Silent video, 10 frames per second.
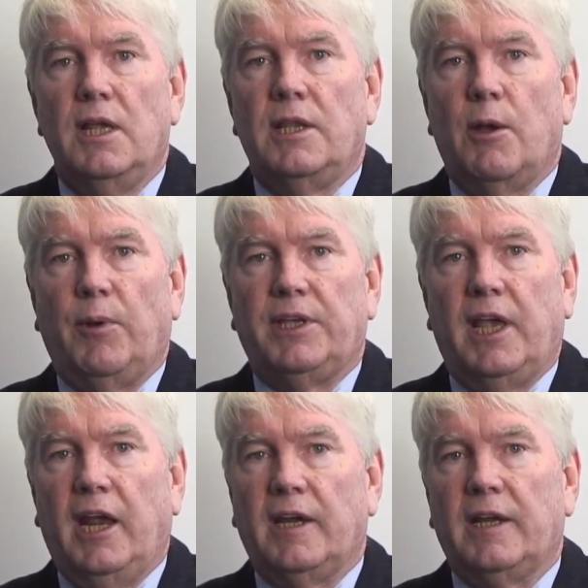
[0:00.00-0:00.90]
that we
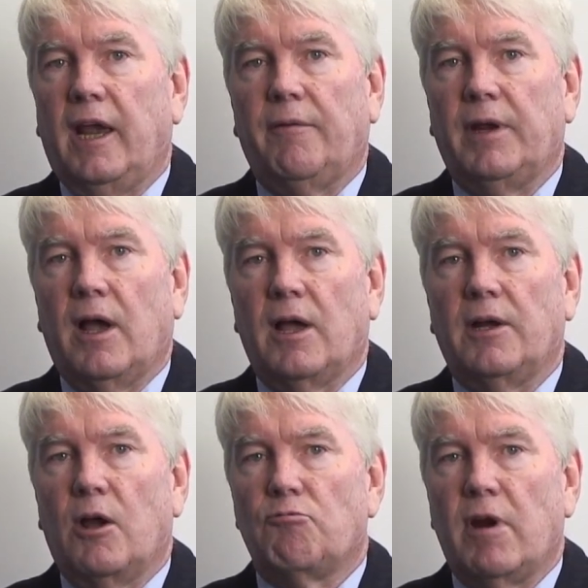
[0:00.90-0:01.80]
can't carry on
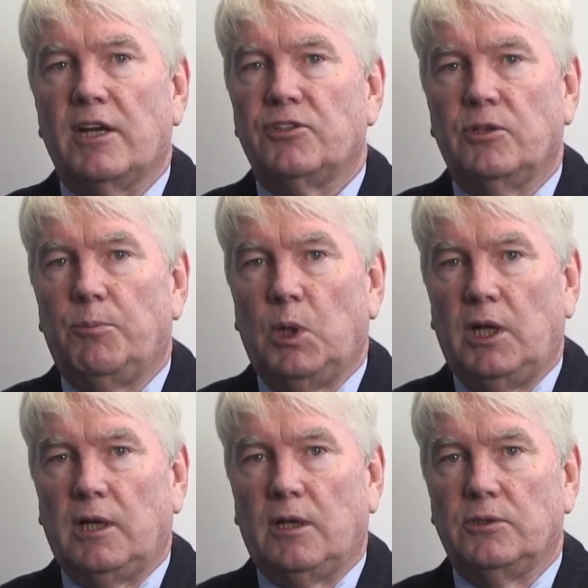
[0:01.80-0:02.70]
a rational political